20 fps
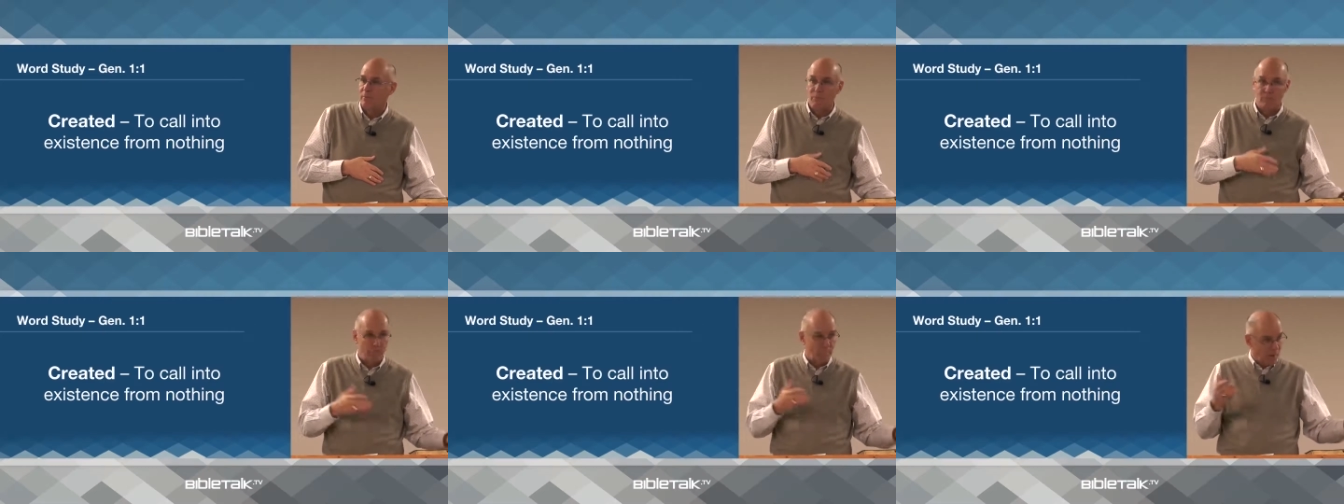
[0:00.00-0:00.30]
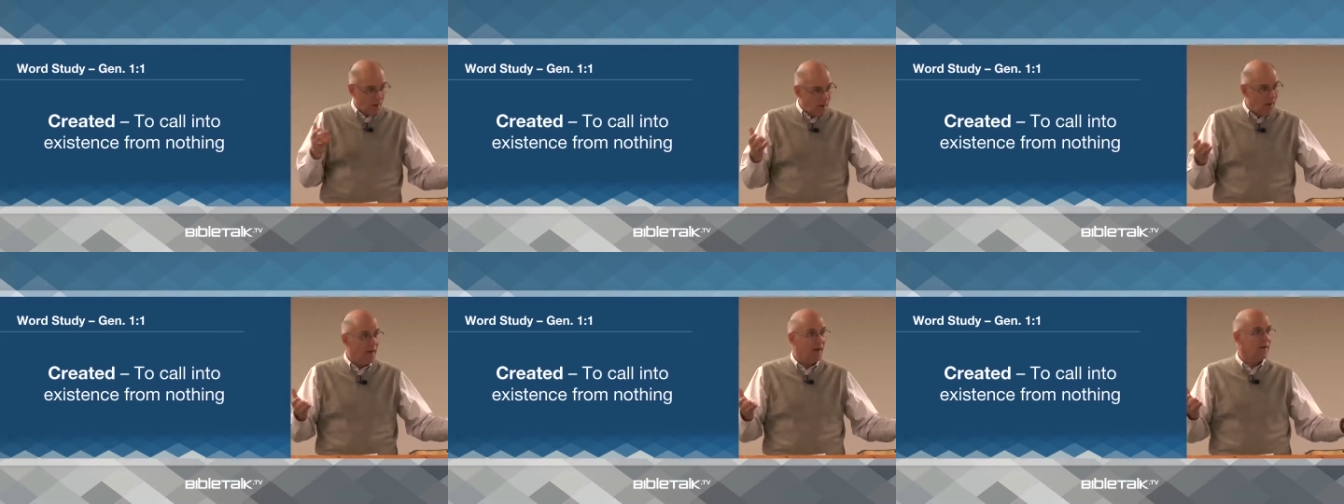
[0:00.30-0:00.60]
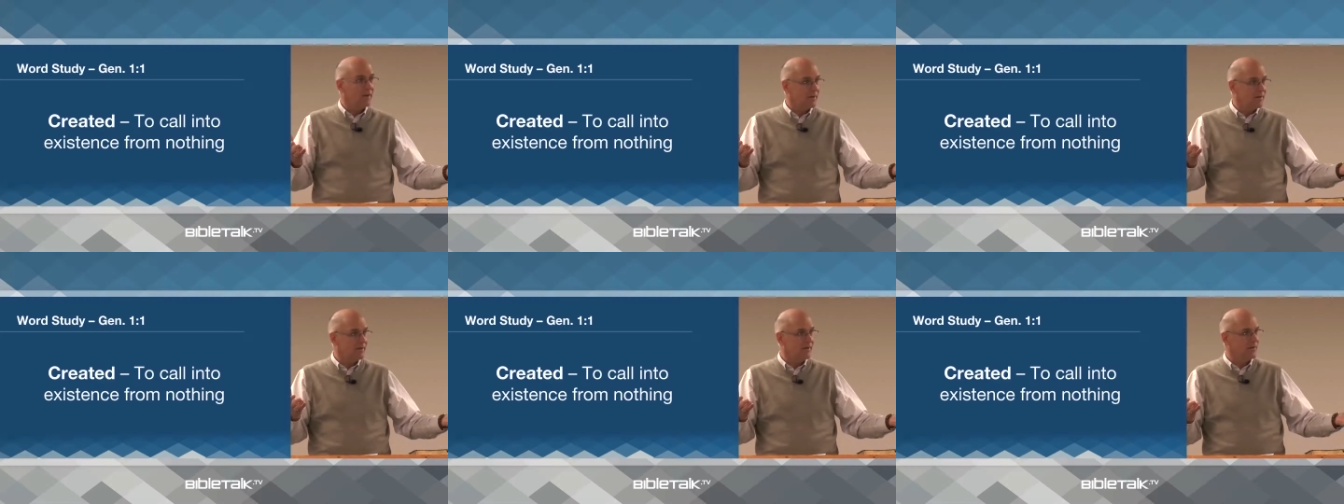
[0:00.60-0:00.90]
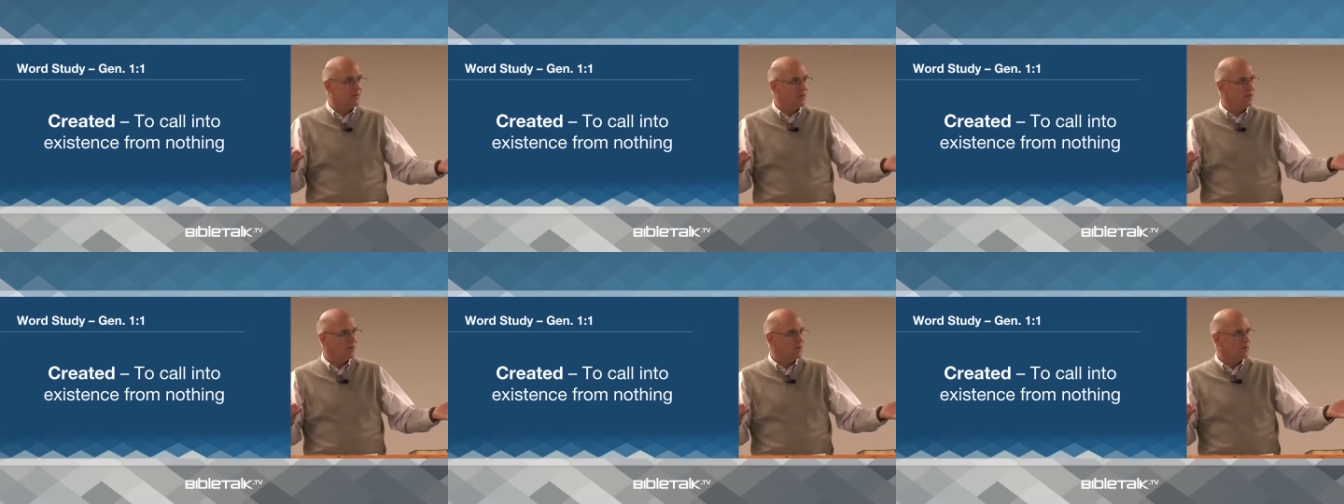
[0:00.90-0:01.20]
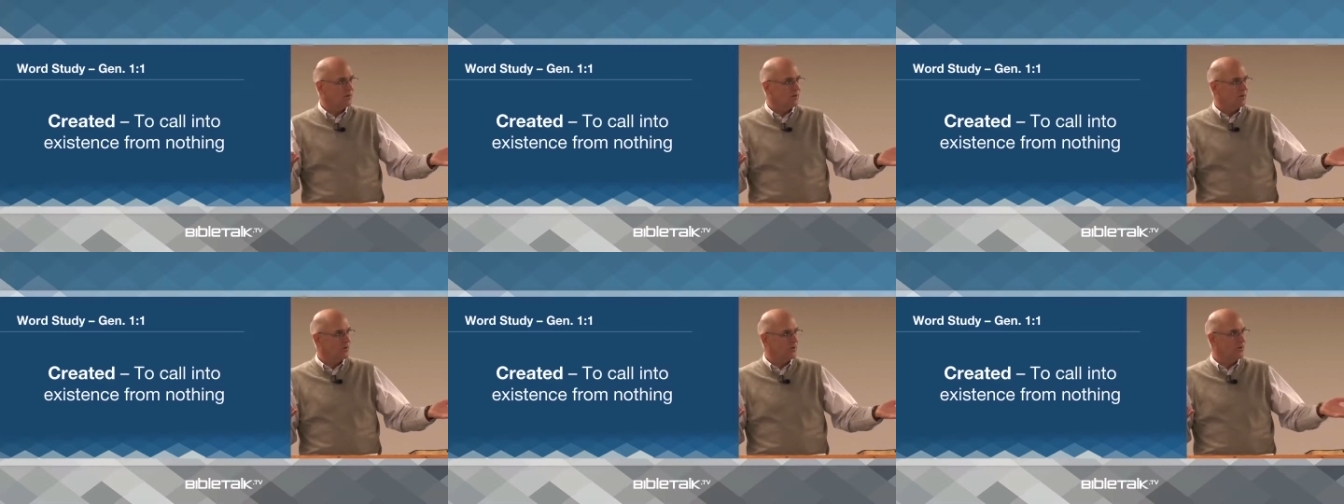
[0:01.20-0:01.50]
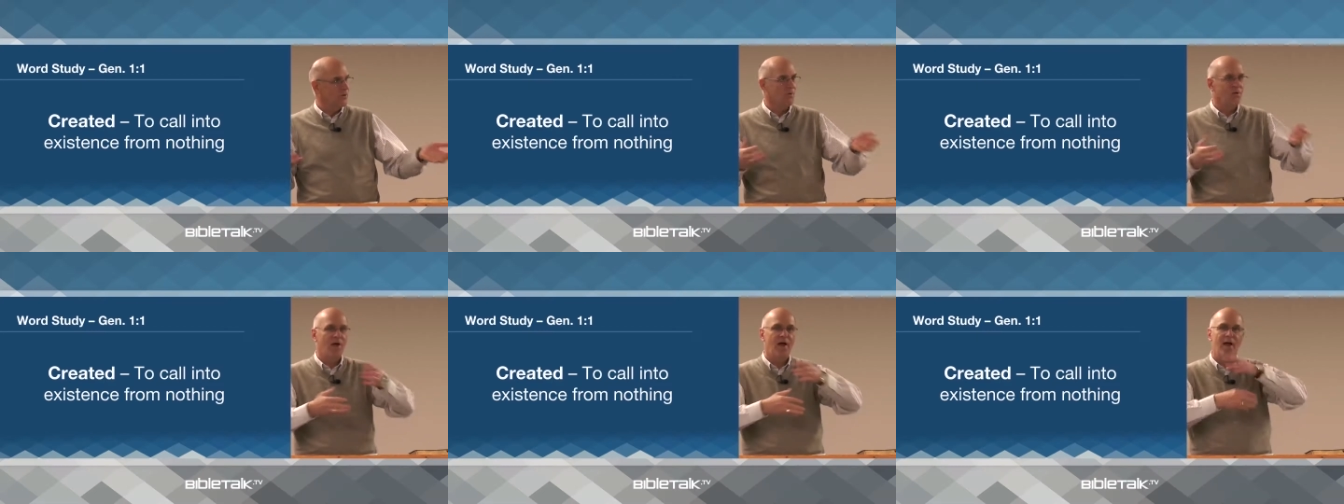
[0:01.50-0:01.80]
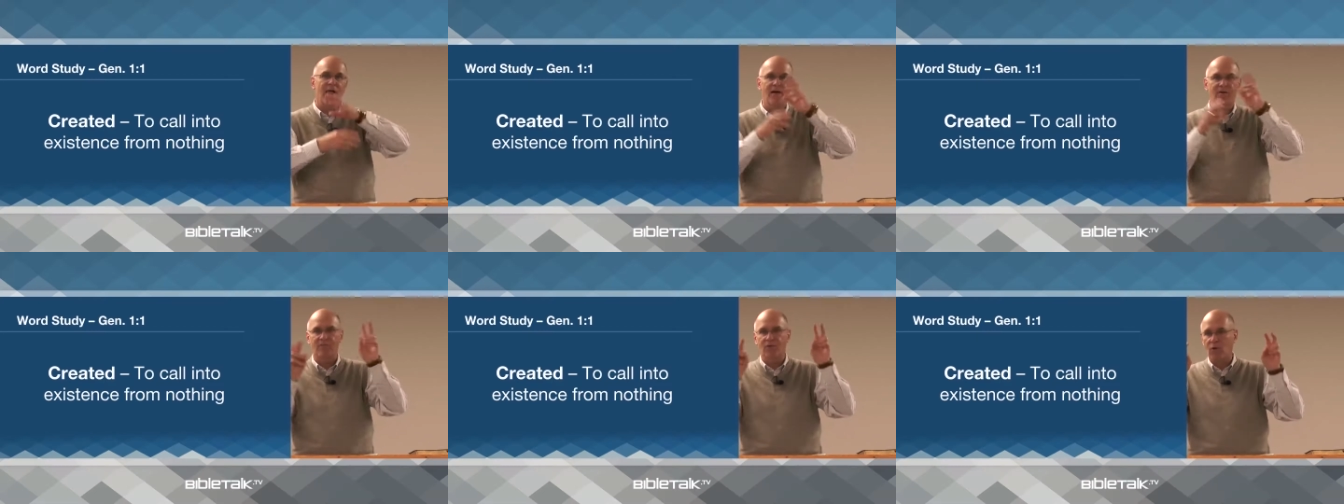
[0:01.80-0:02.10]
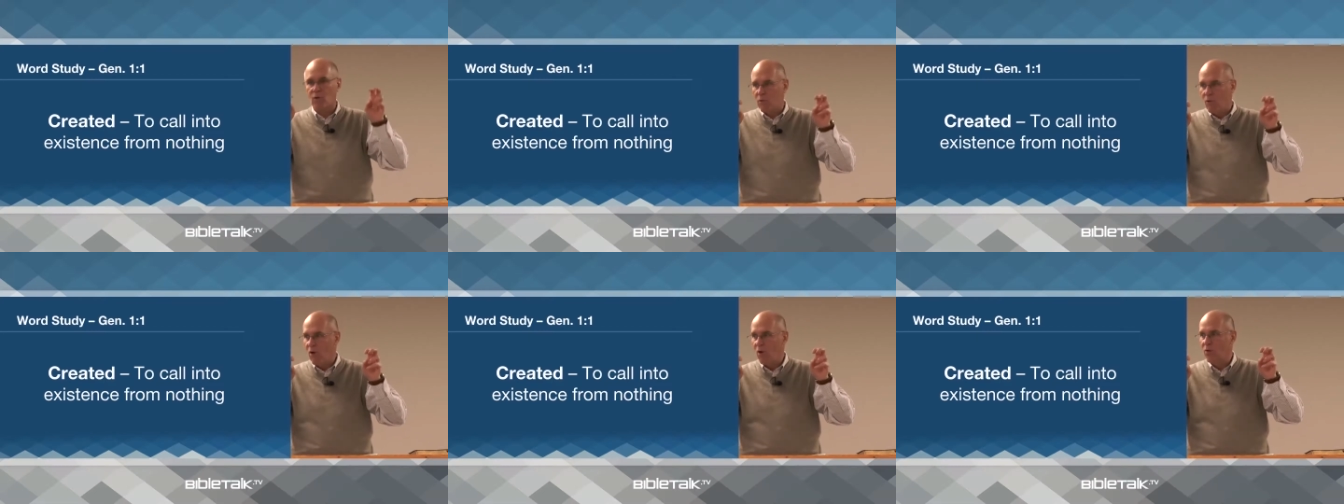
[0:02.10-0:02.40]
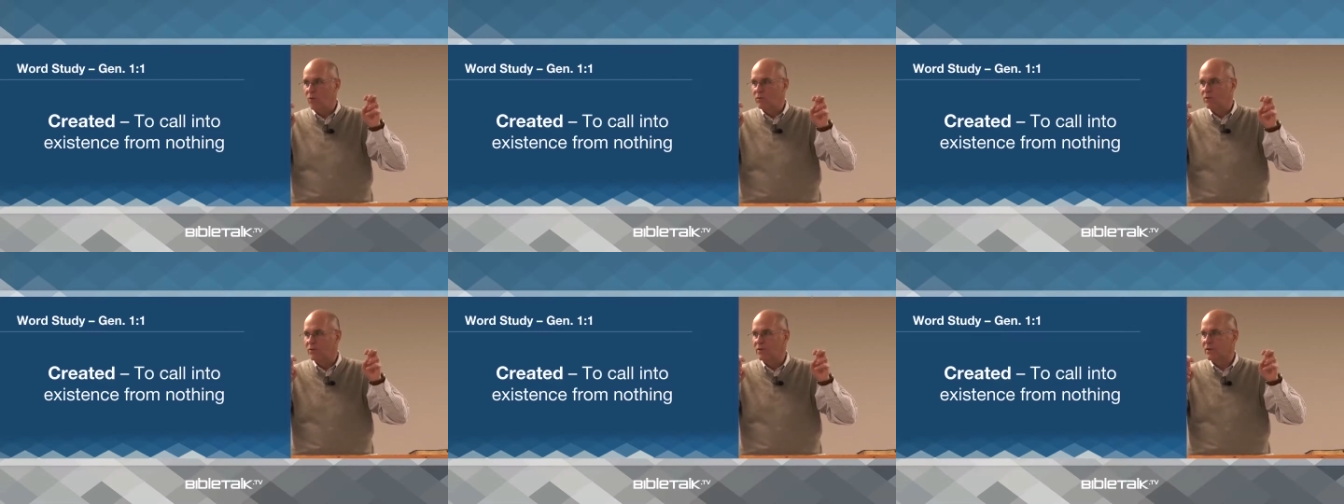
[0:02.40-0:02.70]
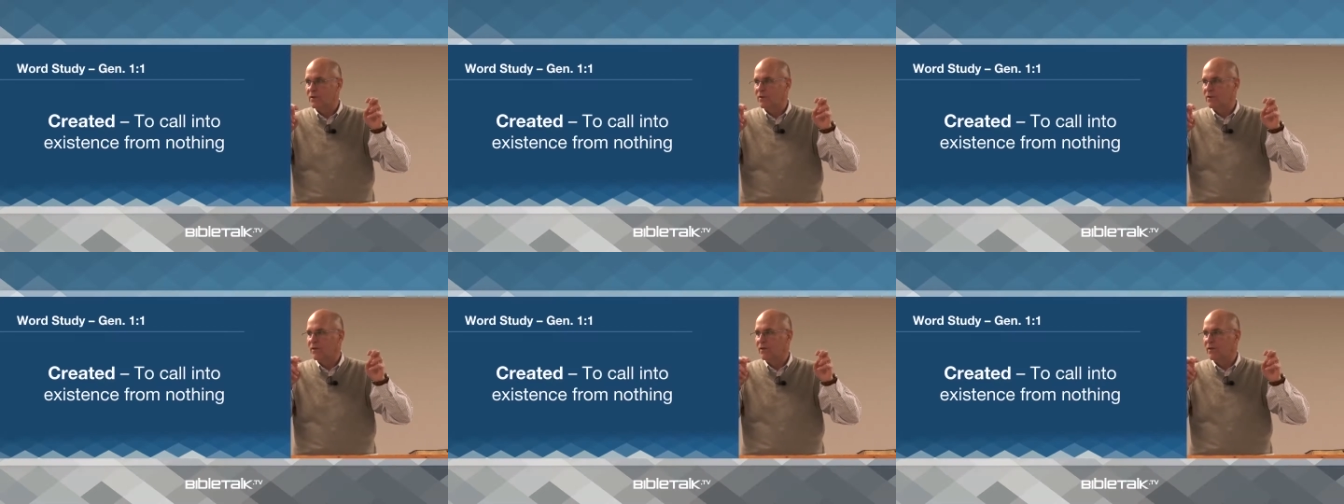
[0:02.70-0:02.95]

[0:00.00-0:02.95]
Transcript: But you have, quote,